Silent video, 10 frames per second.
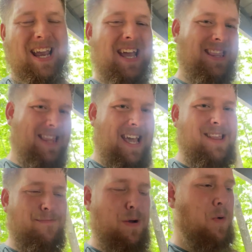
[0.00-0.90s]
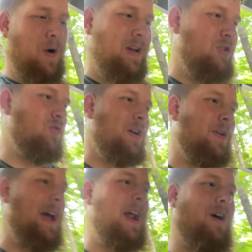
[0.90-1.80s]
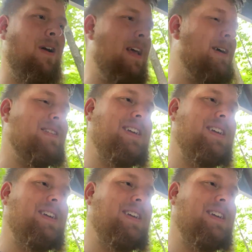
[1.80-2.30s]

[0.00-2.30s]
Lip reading: and then the Milwaukee drill got on it. It was